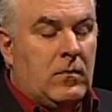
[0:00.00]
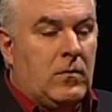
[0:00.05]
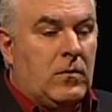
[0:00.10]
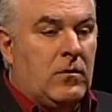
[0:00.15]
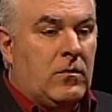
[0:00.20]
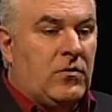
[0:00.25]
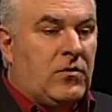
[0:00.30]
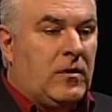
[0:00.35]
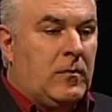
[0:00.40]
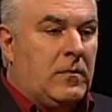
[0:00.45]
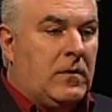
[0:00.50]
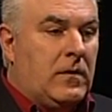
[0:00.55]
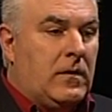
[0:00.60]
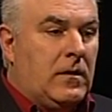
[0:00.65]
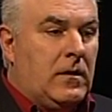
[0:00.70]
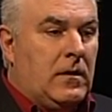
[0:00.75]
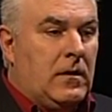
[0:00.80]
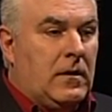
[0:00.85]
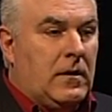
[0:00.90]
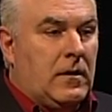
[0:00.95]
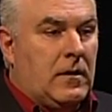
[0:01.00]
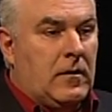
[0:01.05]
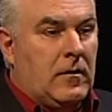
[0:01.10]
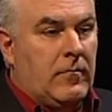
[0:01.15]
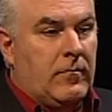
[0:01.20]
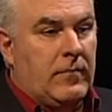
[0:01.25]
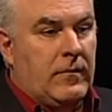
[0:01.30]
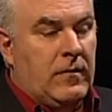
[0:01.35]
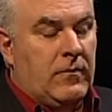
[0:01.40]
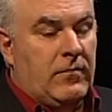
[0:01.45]
where some of the
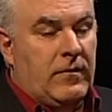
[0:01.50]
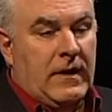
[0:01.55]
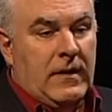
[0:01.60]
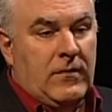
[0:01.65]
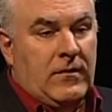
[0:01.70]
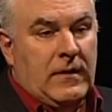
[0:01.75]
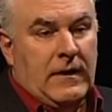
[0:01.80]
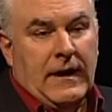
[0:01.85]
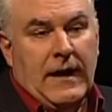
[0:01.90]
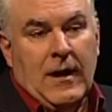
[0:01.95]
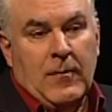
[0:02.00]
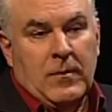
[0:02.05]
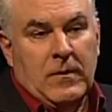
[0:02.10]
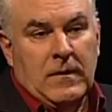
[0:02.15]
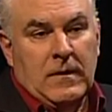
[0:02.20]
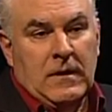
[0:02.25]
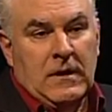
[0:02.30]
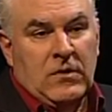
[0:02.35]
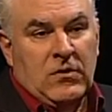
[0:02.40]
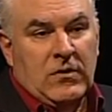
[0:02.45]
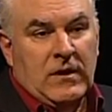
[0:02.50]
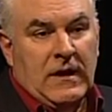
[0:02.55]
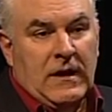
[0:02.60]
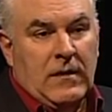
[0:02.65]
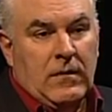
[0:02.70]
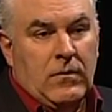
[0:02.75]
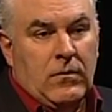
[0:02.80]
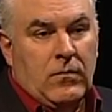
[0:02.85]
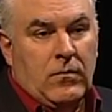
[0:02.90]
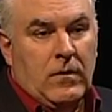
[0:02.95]
um, events that happened in each
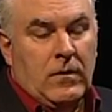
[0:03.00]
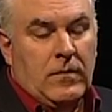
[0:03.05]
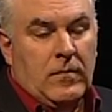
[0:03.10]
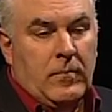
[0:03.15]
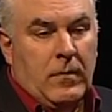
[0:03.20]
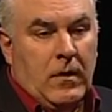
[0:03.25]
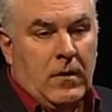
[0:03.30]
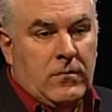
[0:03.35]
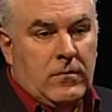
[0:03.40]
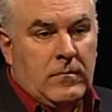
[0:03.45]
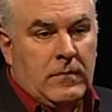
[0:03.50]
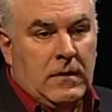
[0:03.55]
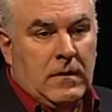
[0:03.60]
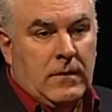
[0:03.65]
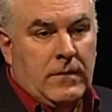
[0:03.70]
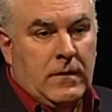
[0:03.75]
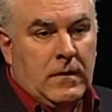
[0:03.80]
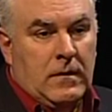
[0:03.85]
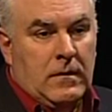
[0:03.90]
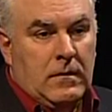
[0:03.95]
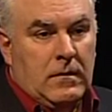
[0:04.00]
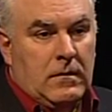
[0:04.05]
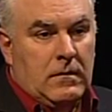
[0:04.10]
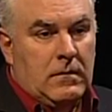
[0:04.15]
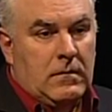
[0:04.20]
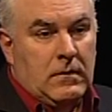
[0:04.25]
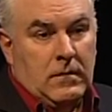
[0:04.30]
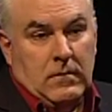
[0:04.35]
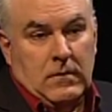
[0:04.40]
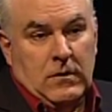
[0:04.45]
town throughout the Boston Marathon,
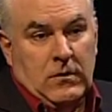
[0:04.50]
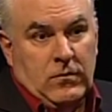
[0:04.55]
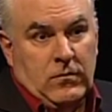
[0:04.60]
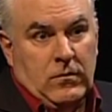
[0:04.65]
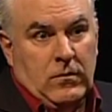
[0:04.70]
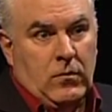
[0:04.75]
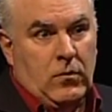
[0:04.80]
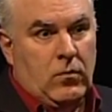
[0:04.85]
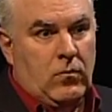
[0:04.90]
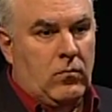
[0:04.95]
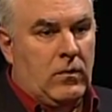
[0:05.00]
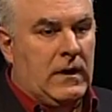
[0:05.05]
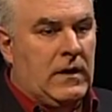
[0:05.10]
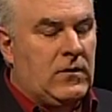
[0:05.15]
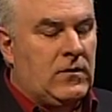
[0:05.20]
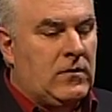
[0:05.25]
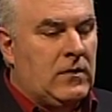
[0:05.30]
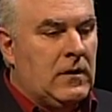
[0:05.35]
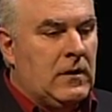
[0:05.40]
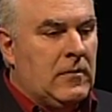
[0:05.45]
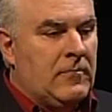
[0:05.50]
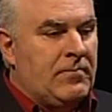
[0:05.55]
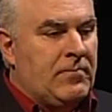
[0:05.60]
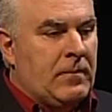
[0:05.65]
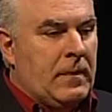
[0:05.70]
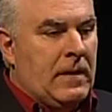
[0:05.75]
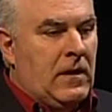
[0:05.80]
you know, the history of the whole race. Mm.